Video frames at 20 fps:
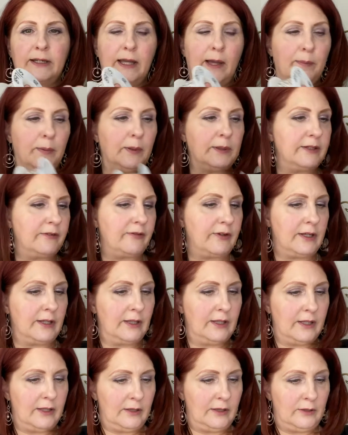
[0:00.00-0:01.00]
couple different
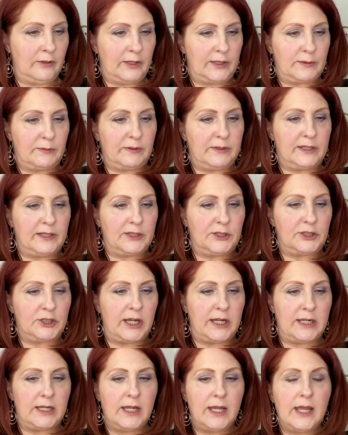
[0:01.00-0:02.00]
looks with this
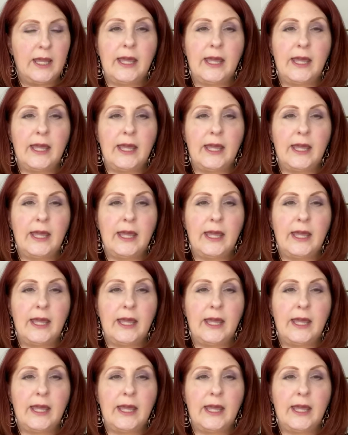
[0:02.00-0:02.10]
chain.